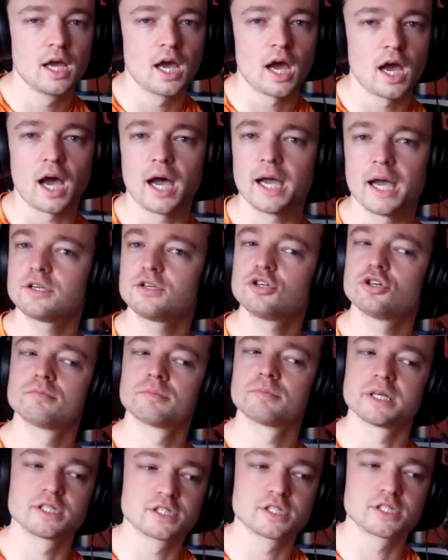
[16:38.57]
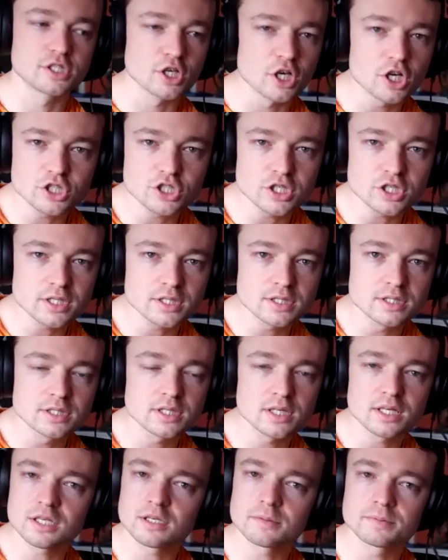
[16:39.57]
I can do my searches
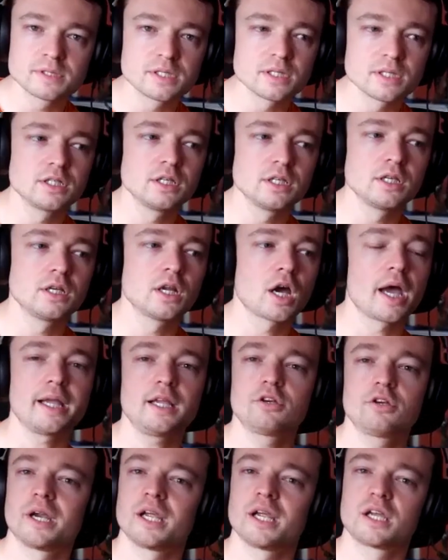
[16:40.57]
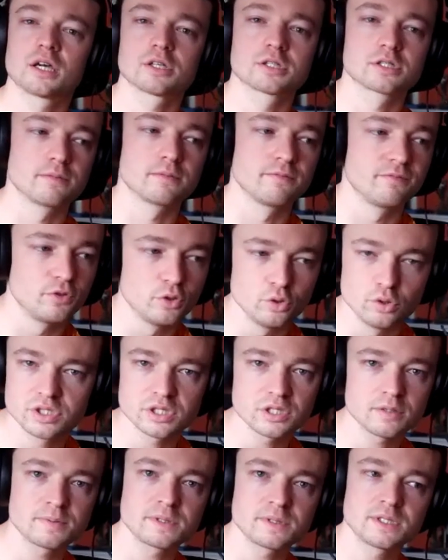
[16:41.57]
in Obsidian. I can create custom views in
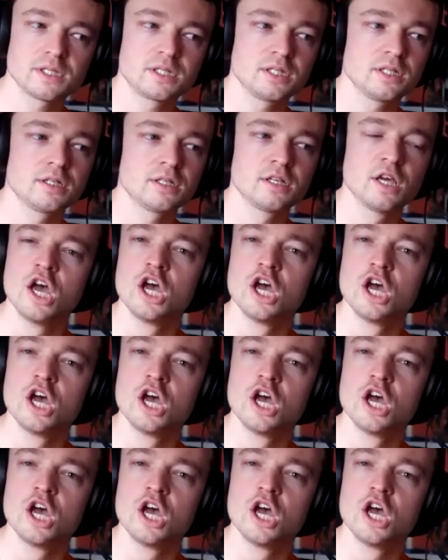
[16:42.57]
Obsidian.